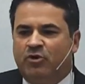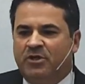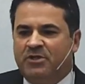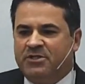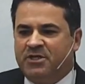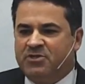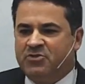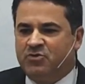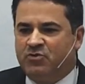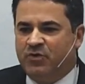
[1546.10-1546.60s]

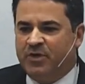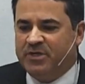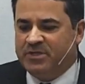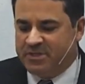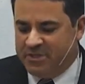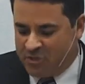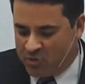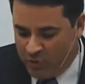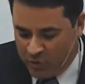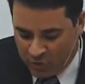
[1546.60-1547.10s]
Jesus
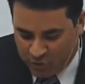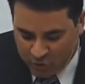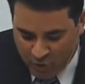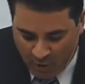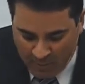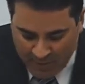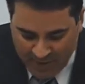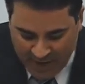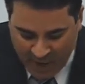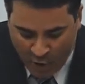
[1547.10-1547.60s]
overcame all
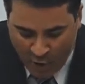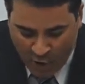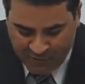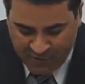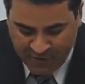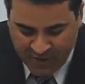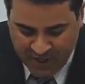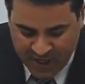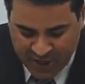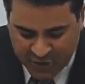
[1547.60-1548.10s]
things.
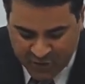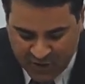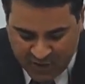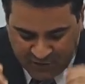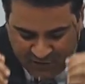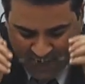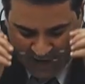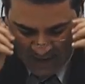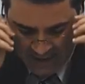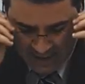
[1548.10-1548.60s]

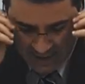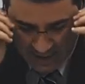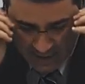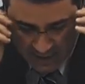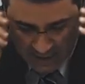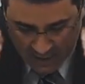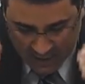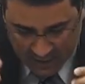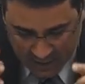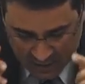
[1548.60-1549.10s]
And when Thomas